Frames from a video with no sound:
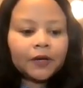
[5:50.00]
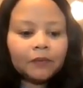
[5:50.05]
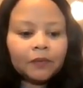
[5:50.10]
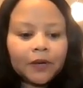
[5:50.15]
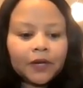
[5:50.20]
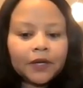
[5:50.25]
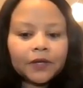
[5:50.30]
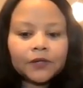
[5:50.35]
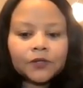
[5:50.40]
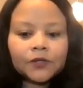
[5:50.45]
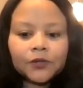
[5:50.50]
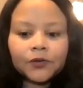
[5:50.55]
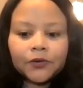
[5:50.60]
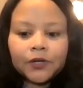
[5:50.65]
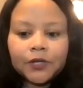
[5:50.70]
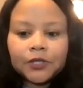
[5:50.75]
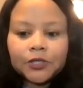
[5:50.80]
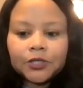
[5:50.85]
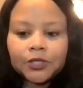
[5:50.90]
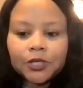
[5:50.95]
can make a
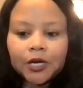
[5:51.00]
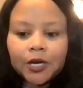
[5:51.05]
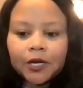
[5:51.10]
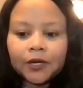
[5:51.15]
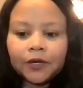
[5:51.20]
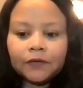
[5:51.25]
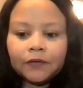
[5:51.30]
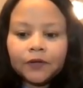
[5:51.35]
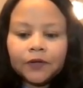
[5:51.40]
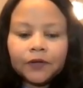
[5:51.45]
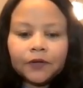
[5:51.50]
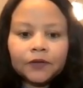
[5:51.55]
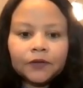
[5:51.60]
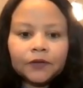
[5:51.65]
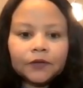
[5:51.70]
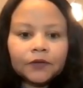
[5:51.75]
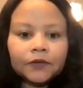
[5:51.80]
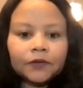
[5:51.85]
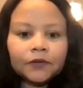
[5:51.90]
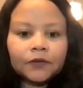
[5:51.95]
screenshot of it.
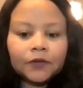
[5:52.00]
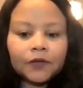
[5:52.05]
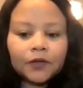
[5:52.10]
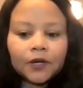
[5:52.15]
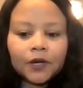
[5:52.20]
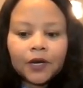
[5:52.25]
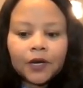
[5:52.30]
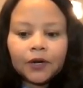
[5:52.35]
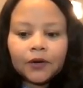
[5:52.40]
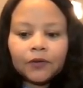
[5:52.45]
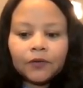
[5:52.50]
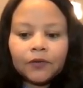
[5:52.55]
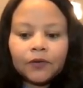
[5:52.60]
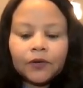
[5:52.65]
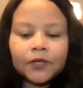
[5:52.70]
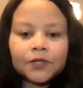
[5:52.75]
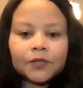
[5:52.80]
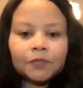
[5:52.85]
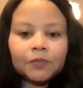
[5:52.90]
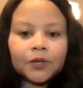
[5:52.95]

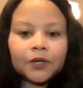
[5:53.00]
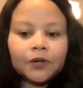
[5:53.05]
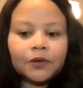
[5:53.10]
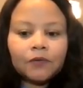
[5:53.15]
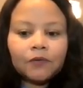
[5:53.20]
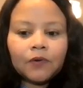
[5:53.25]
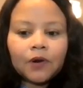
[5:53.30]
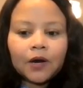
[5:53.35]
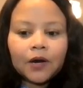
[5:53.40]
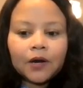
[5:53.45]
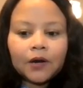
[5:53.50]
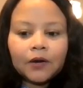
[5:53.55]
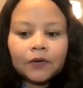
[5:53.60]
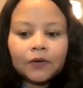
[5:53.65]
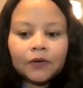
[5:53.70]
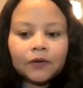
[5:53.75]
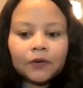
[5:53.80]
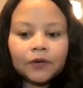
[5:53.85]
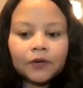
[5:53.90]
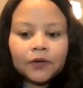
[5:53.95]
It's been a
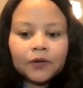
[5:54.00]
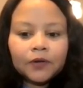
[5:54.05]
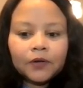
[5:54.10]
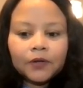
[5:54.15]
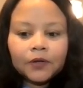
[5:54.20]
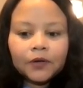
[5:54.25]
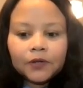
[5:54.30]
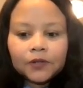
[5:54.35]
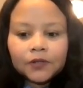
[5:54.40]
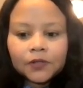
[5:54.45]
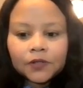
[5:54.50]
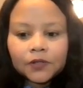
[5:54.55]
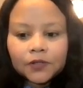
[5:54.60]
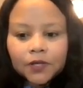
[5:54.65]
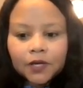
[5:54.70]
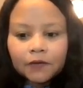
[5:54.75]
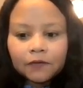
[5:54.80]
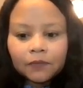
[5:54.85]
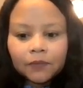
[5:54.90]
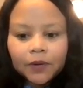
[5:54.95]
while
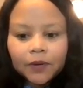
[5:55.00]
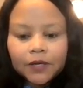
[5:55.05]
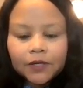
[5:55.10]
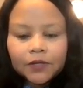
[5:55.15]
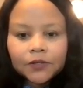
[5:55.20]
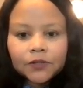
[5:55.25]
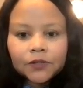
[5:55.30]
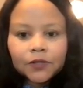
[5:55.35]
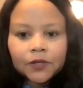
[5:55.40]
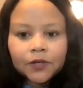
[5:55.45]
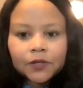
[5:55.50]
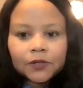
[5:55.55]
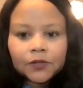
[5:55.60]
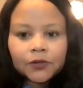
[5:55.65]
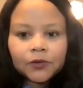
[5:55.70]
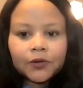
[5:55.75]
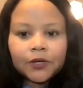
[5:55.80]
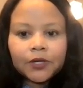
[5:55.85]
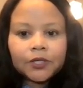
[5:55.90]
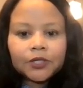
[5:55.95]
since I've made a
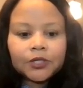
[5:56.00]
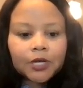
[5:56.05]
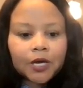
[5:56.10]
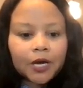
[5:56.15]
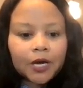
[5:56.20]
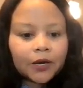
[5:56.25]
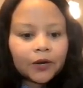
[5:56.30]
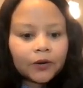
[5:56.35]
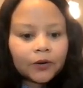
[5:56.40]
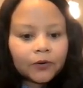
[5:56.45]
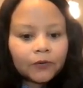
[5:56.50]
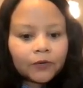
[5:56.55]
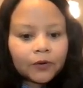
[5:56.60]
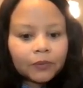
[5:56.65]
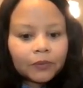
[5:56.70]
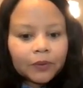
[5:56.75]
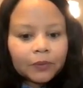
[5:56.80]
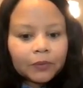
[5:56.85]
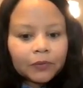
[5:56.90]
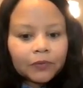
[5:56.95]
screenshot. I don't
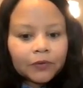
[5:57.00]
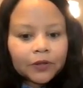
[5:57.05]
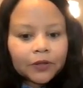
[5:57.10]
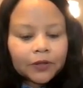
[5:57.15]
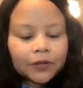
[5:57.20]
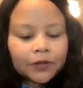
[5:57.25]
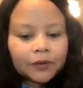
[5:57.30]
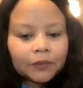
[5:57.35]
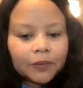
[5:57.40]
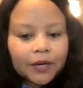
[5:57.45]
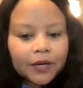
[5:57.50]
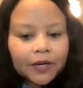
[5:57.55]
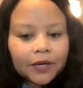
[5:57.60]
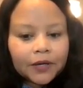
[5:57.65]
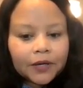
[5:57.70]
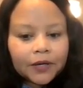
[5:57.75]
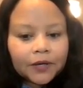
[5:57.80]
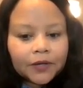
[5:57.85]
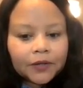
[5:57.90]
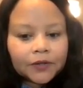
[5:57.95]
remember what the
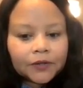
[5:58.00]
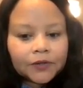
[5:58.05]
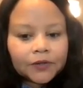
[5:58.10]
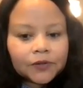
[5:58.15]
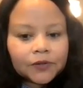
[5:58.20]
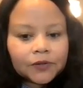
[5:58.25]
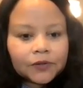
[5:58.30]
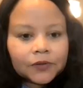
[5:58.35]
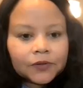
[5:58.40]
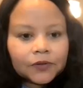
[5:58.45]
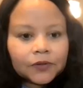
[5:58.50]
command is.